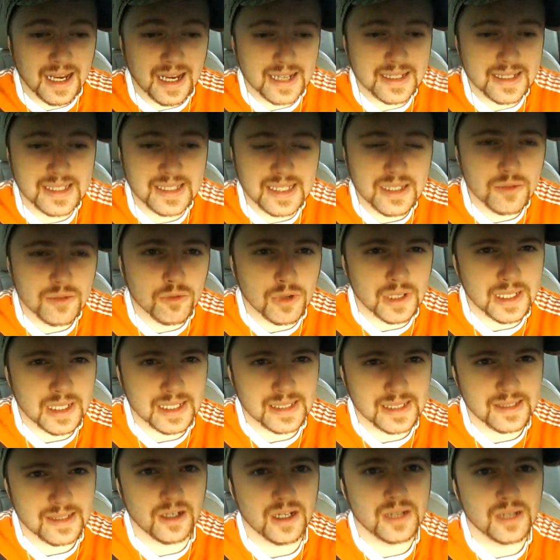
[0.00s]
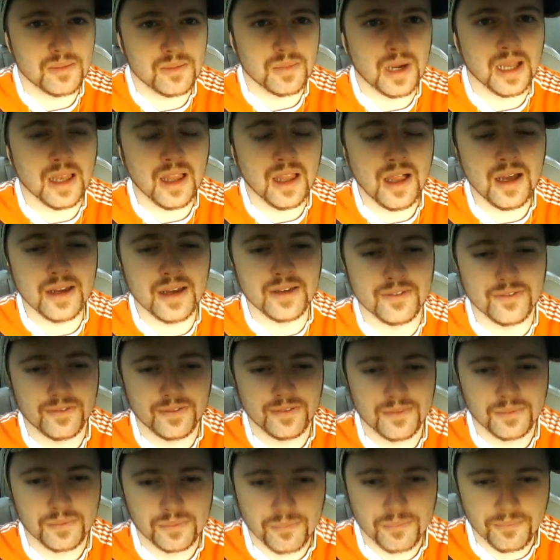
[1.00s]
I see what He's done in my life.
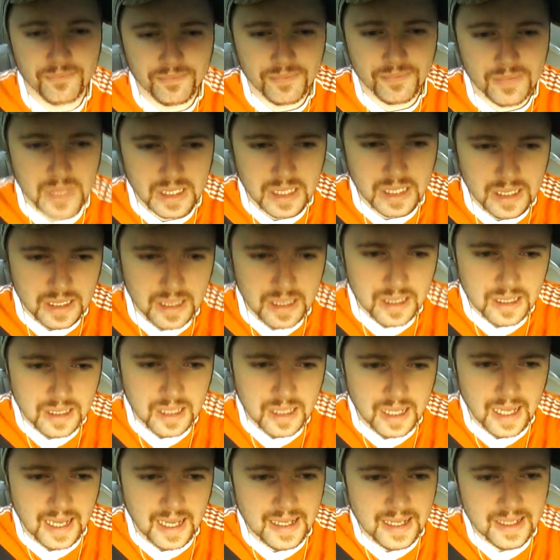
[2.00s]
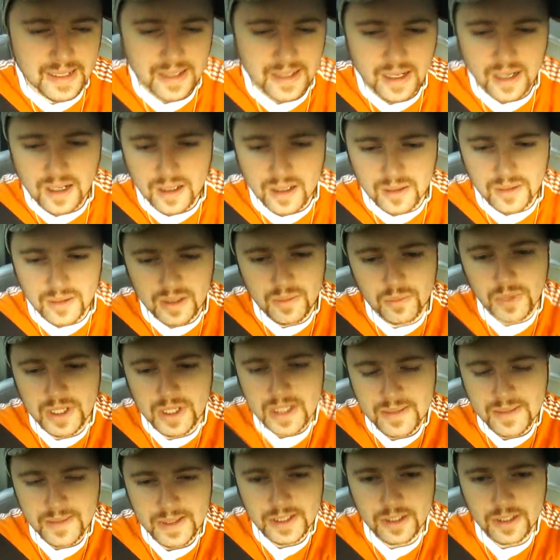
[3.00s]
And uh, it
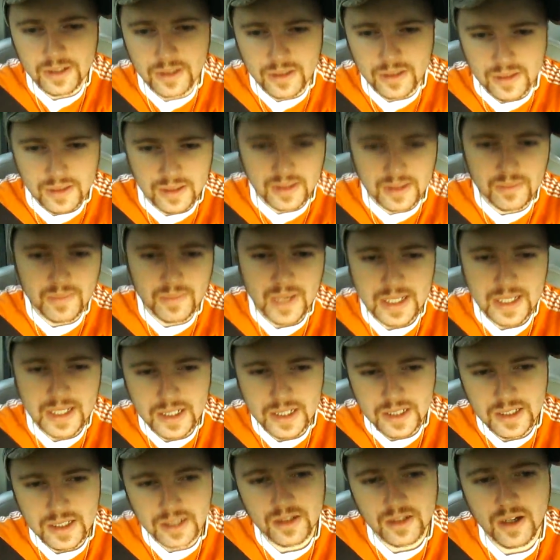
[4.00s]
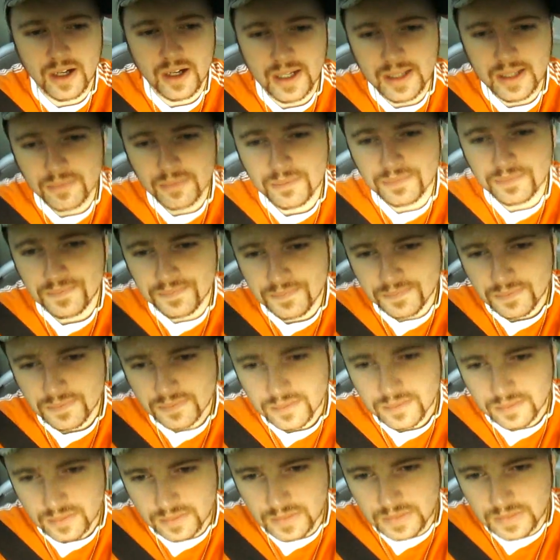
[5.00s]
brings me to the message tonight.
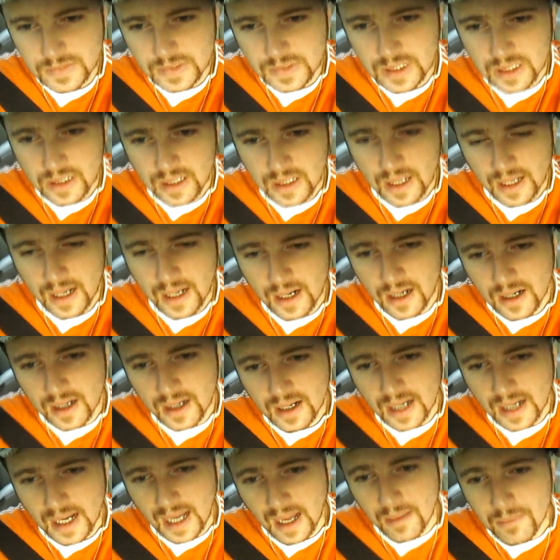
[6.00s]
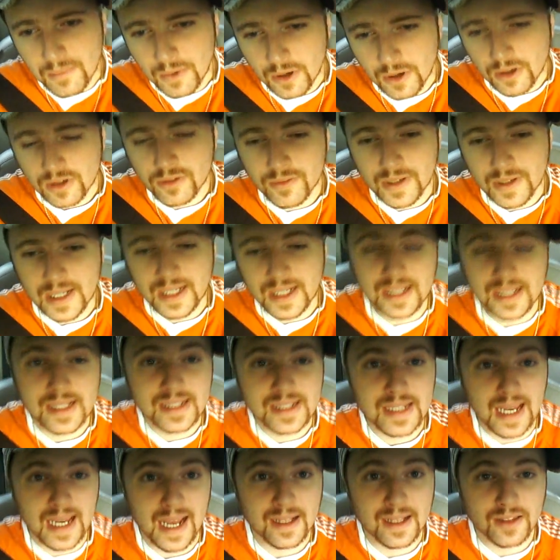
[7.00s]
Uh, I'm not going to read
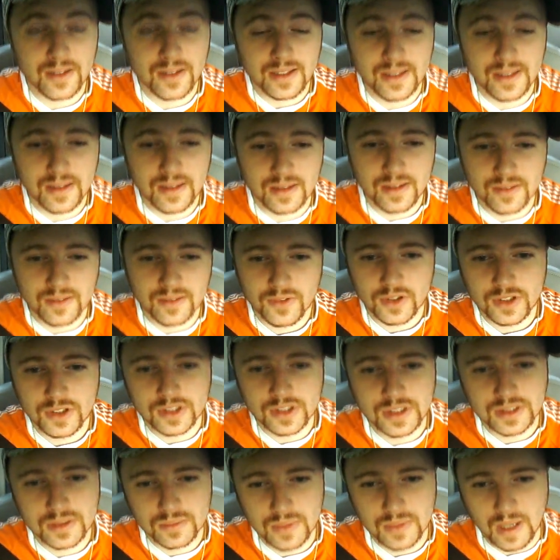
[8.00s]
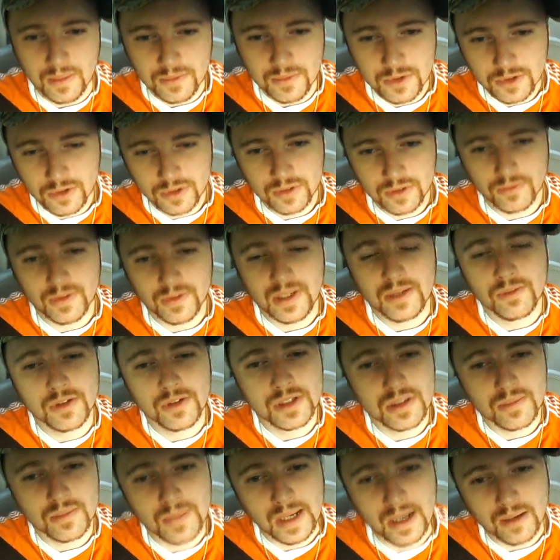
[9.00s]
exactly the verse. I'm just going to read
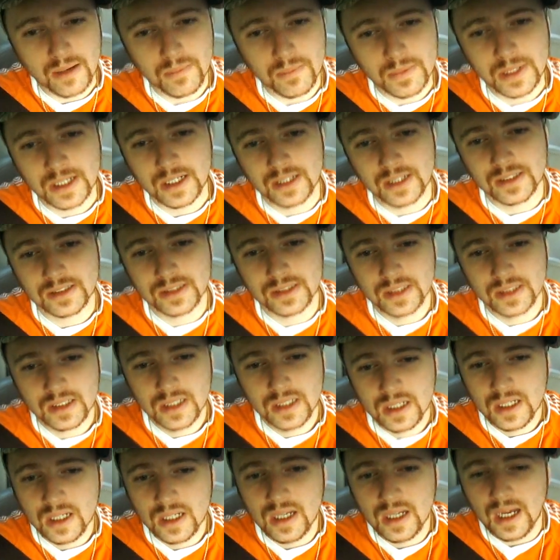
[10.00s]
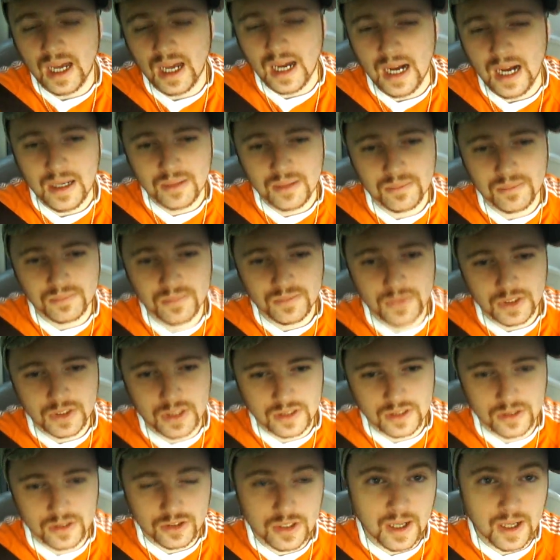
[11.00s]
what it's about because
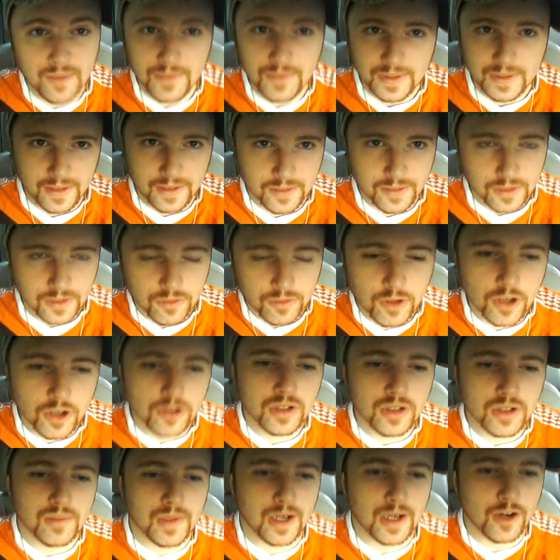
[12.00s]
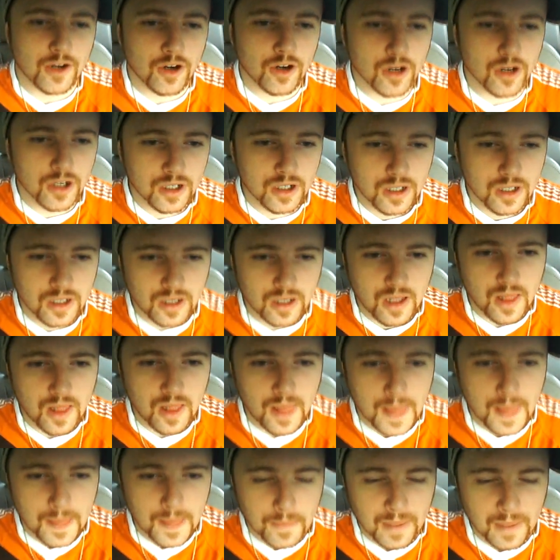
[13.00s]
I'm driving down the road in my car.
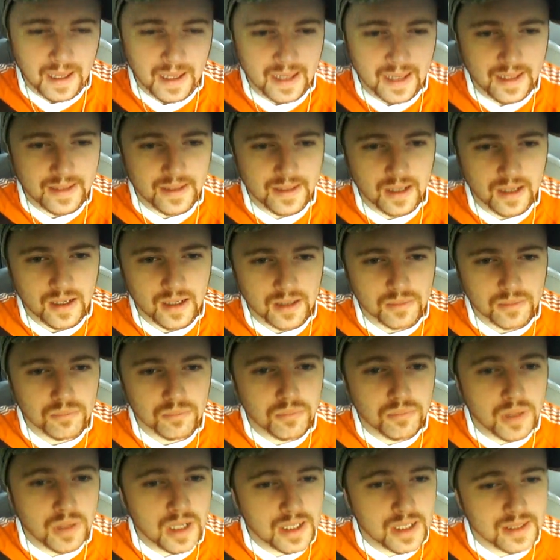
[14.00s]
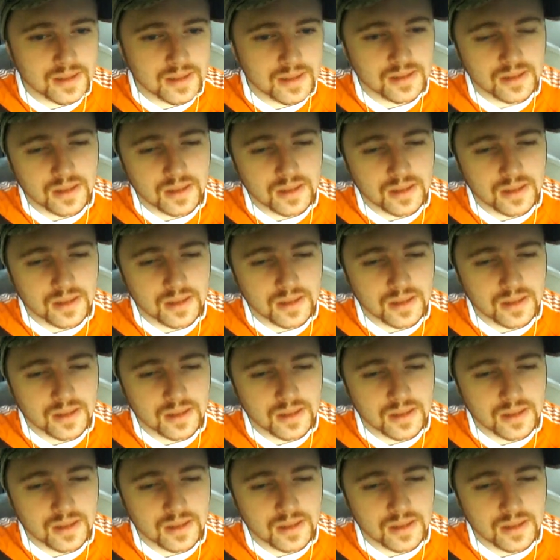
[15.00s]
And uh, but